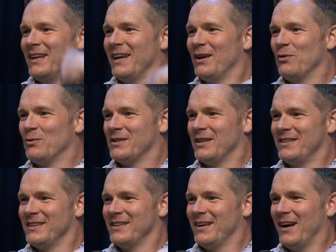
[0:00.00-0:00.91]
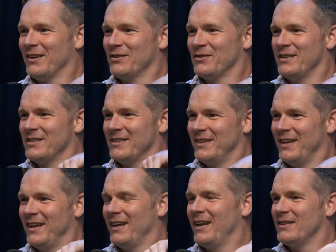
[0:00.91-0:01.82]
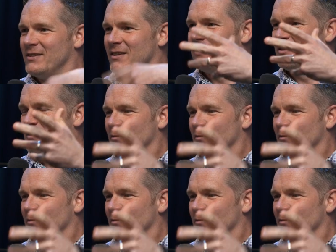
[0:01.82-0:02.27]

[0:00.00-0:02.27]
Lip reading: it goes into your arteries, and then it's.